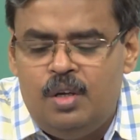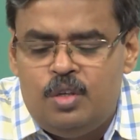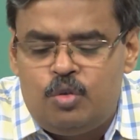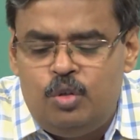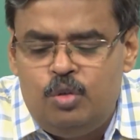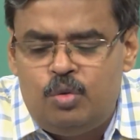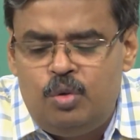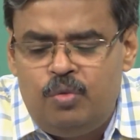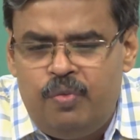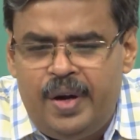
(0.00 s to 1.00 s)
So, you
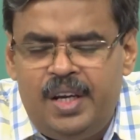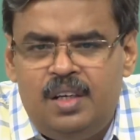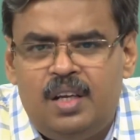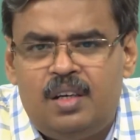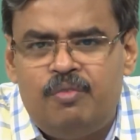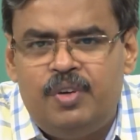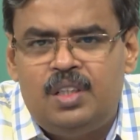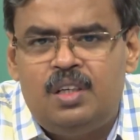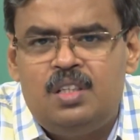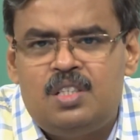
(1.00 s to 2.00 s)
could find that
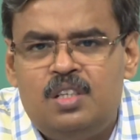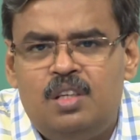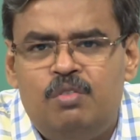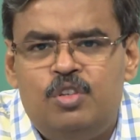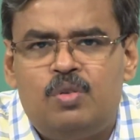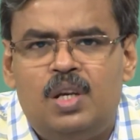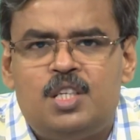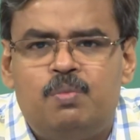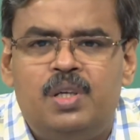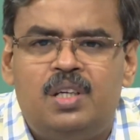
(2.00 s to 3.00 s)
whether this individual has
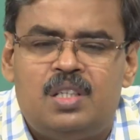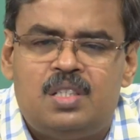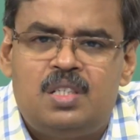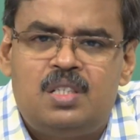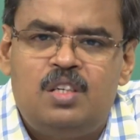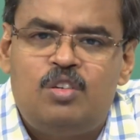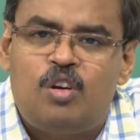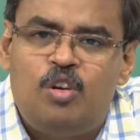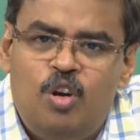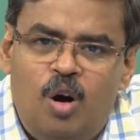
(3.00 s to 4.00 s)
been consistent or
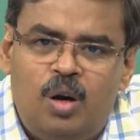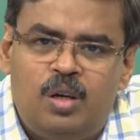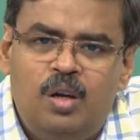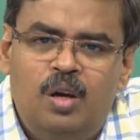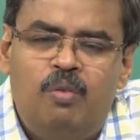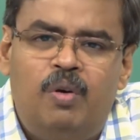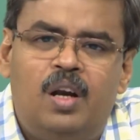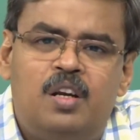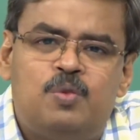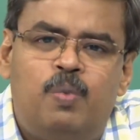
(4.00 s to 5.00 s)
not while
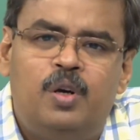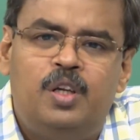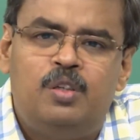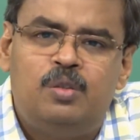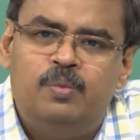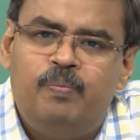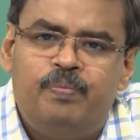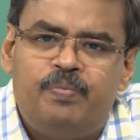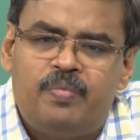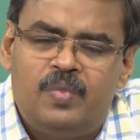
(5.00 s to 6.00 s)
responding to
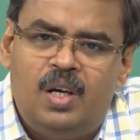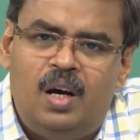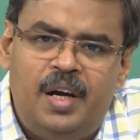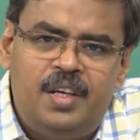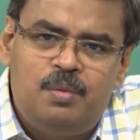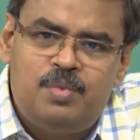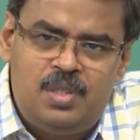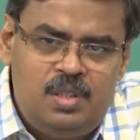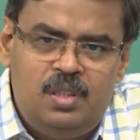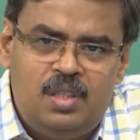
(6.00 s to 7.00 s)
the items
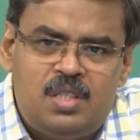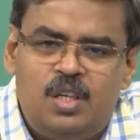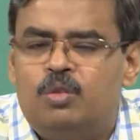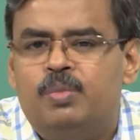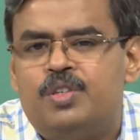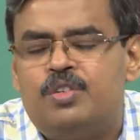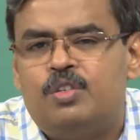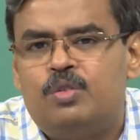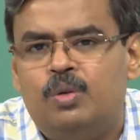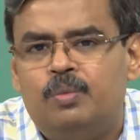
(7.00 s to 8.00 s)
in the psychometric
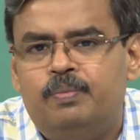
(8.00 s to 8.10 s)
tool.